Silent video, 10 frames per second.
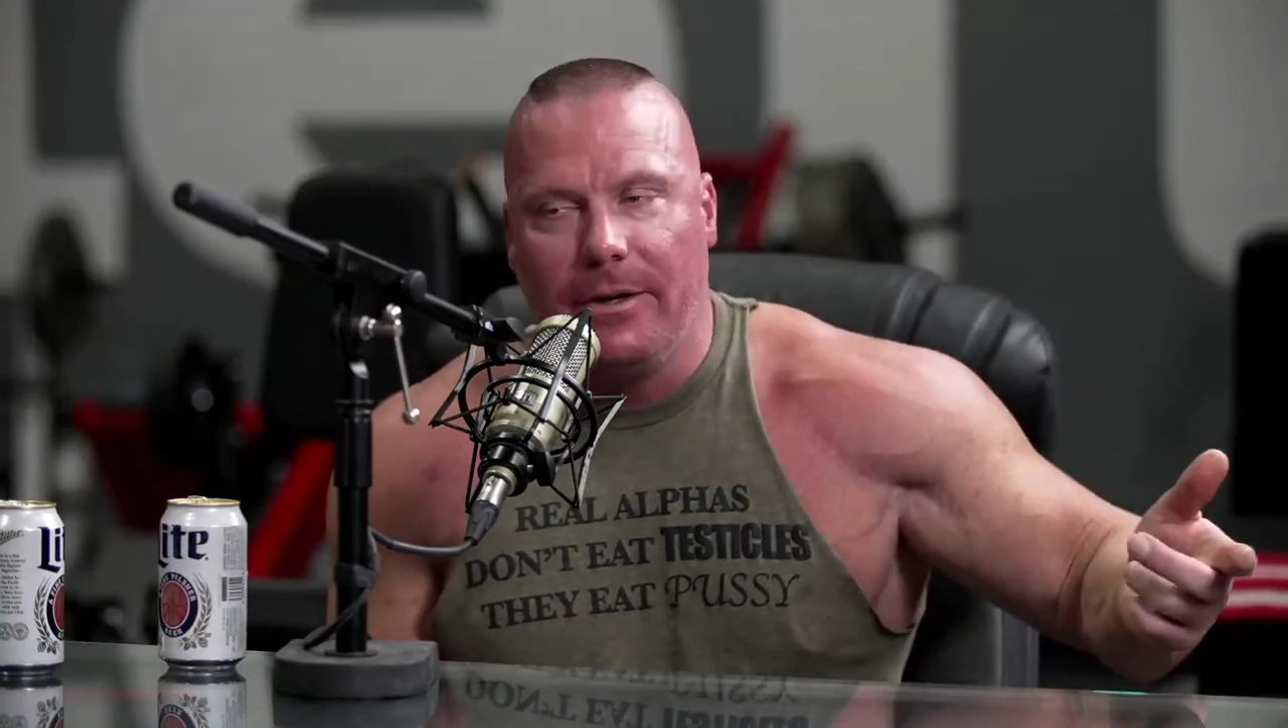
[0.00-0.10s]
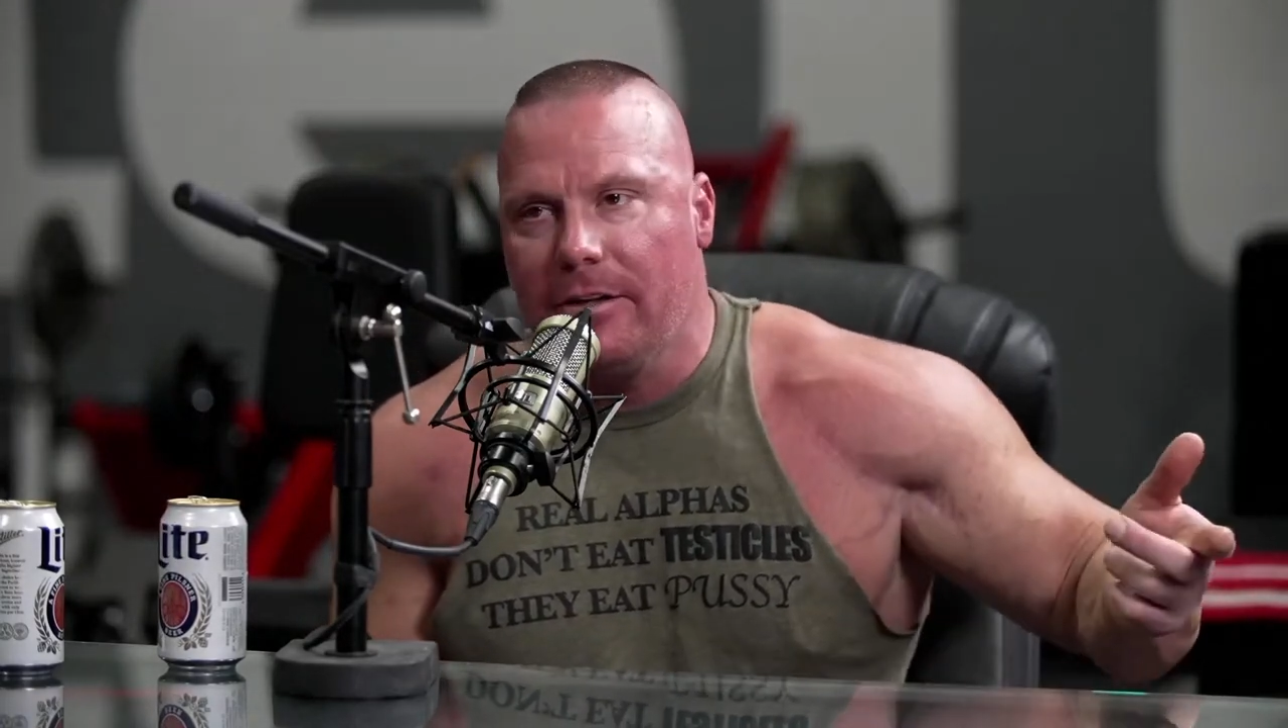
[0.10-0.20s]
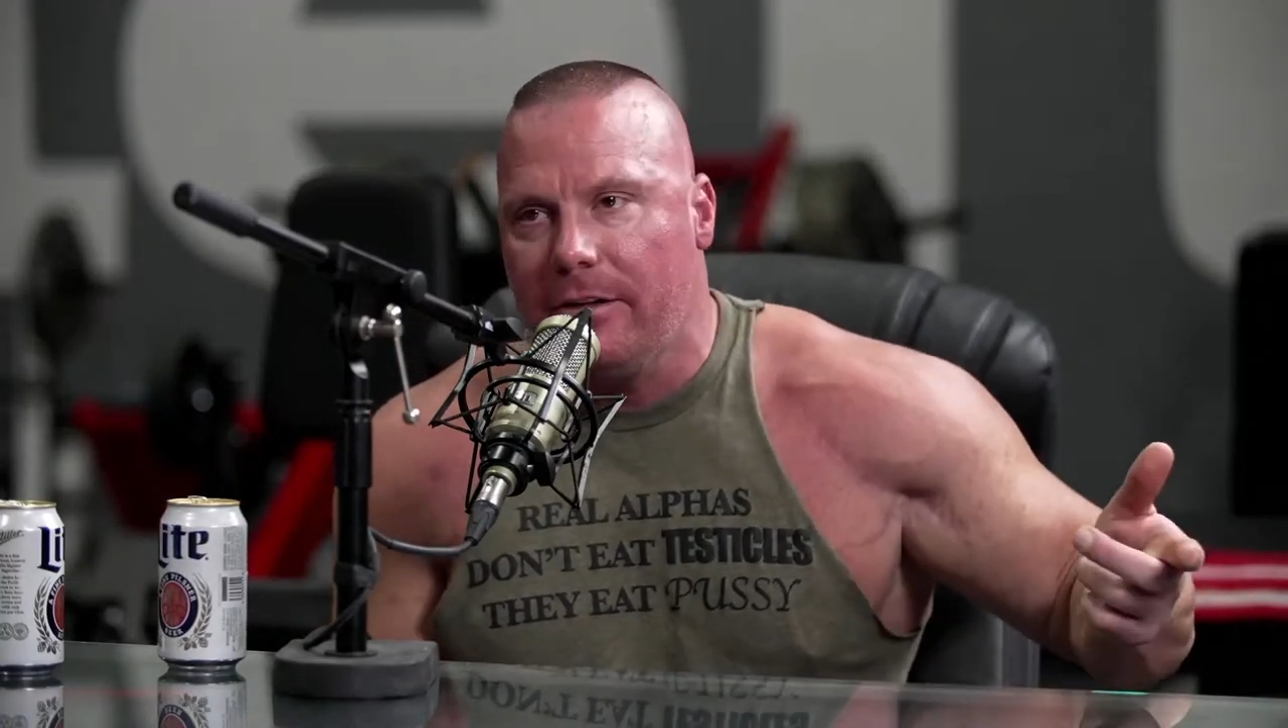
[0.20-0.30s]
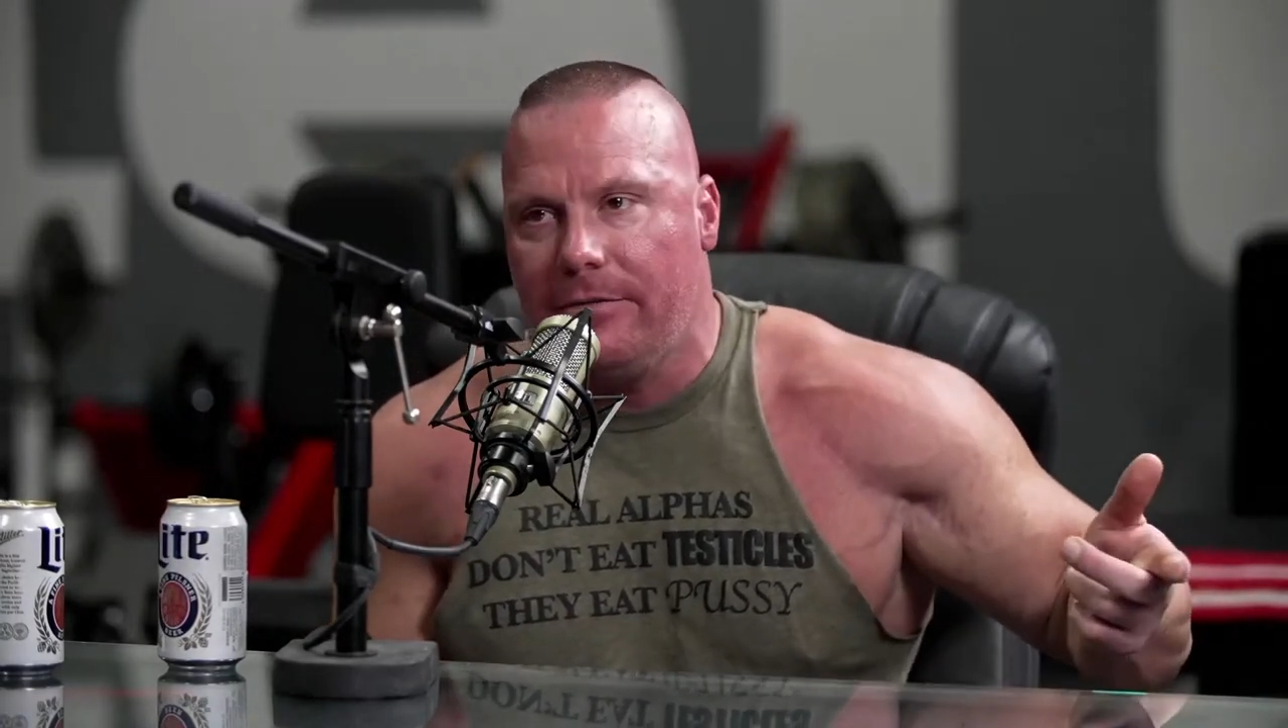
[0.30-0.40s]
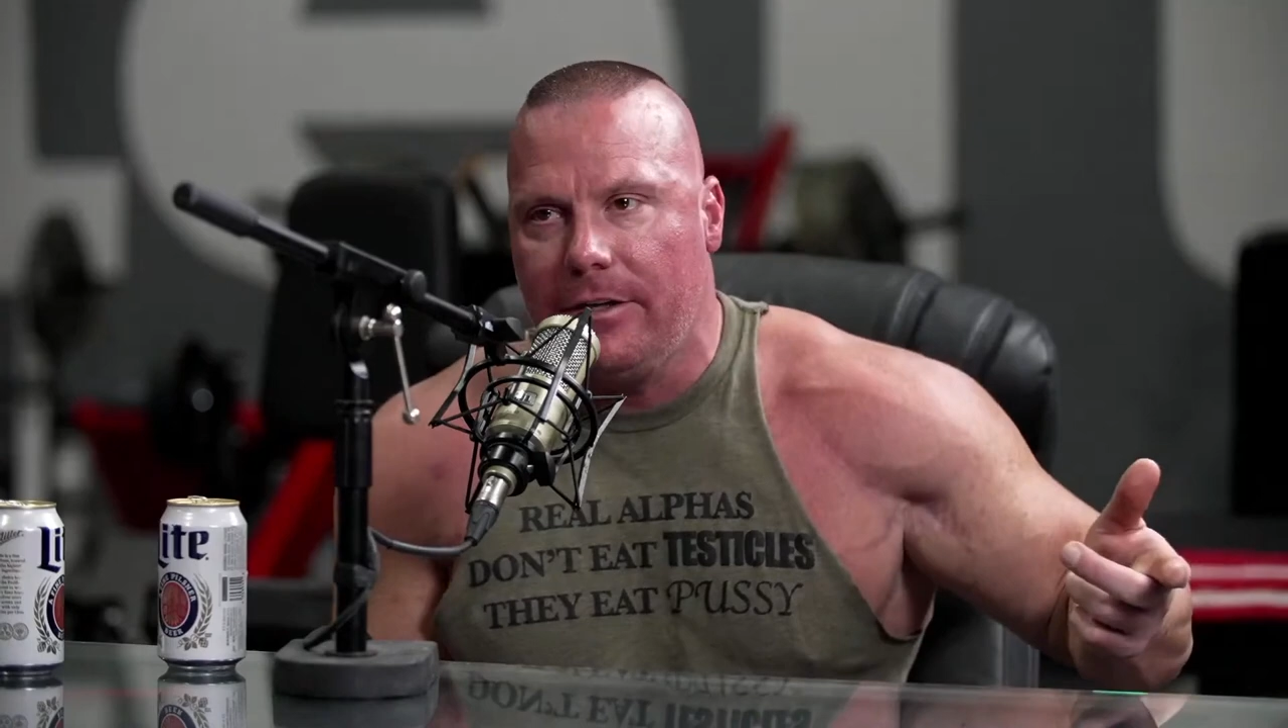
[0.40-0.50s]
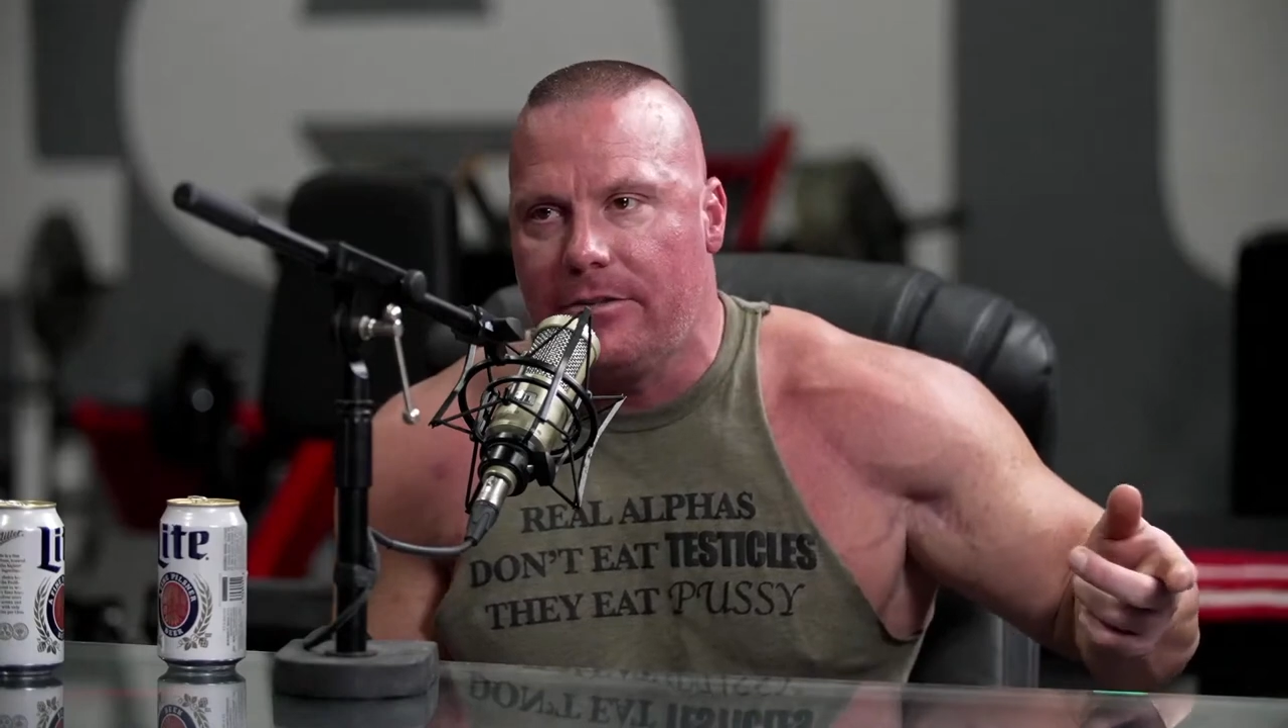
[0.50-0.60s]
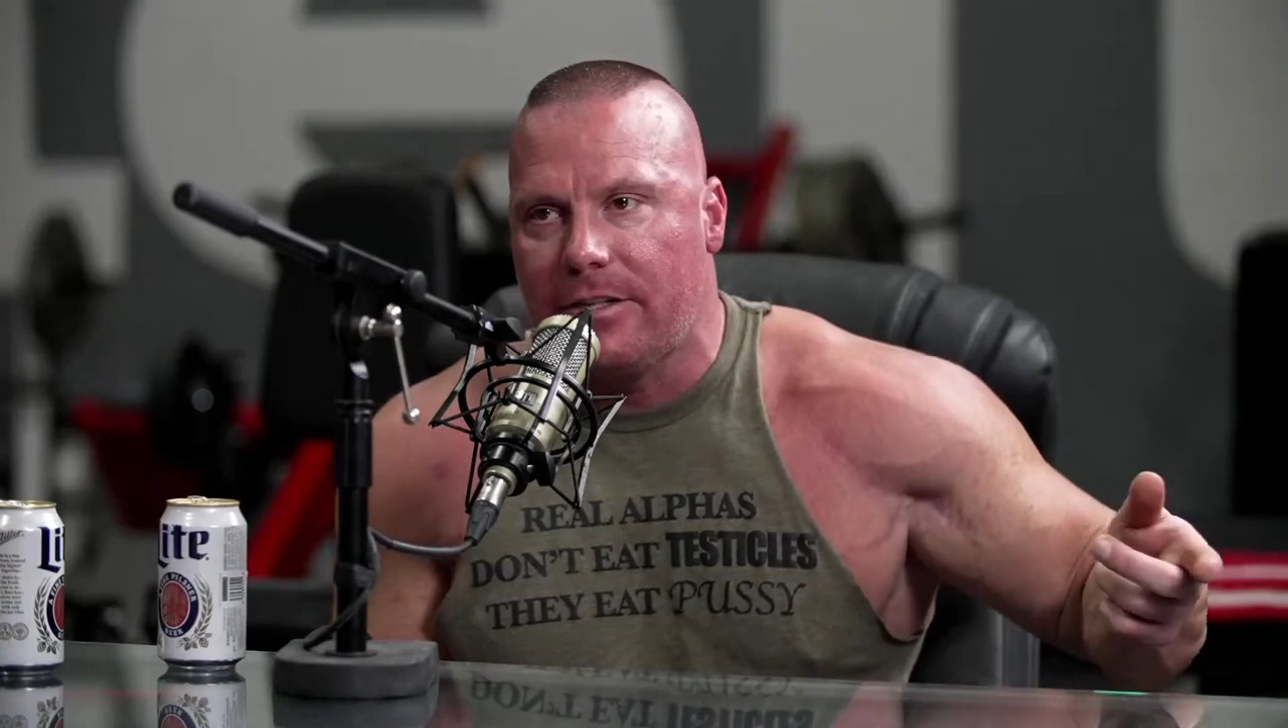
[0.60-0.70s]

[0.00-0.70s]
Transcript: million views